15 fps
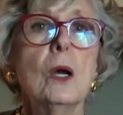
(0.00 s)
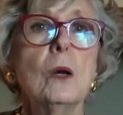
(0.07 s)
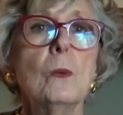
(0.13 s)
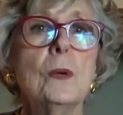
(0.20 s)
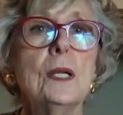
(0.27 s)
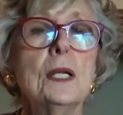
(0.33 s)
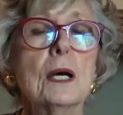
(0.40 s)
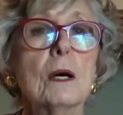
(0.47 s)
we
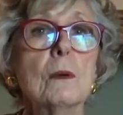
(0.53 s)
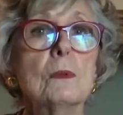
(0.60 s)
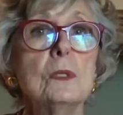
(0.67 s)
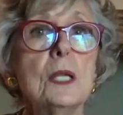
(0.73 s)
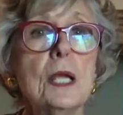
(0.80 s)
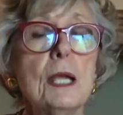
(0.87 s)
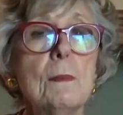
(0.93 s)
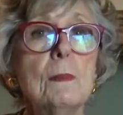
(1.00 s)
now
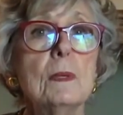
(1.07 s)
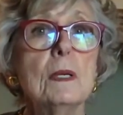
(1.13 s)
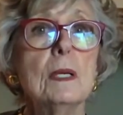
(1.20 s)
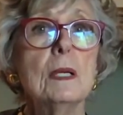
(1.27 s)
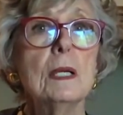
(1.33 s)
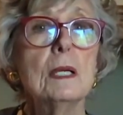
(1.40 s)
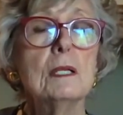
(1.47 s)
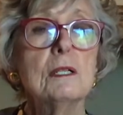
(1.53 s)
tape
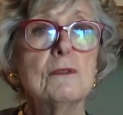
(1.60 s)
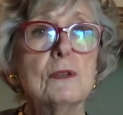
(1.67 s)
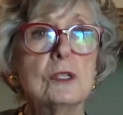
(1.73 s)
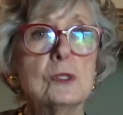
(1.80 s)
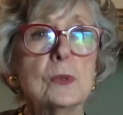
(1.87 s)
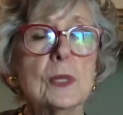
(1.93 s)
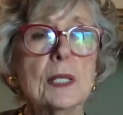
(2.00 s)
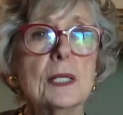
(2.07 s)

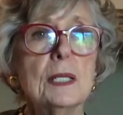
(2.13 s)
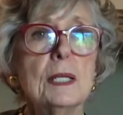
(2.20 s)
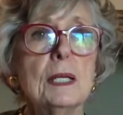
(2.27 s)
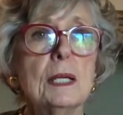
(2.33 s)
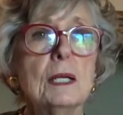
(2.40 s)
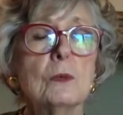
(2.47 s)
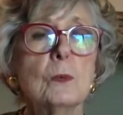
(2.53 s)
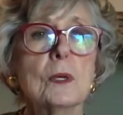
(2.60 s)
individually
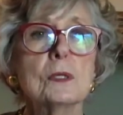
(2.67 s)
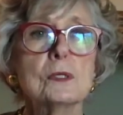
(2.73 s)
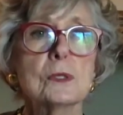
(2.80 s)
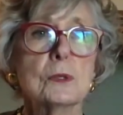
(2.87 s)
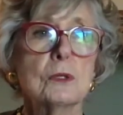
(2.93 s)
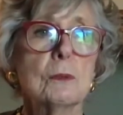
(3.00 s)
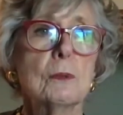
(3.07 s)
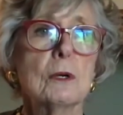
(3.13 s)
in one's own
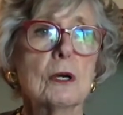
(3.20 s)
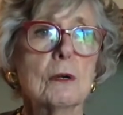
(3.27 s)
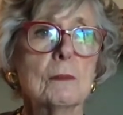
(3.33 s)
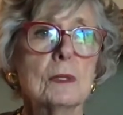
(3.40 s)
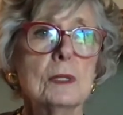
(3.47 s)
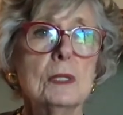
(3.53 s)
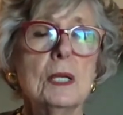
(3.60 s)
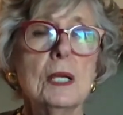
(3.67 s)
apartment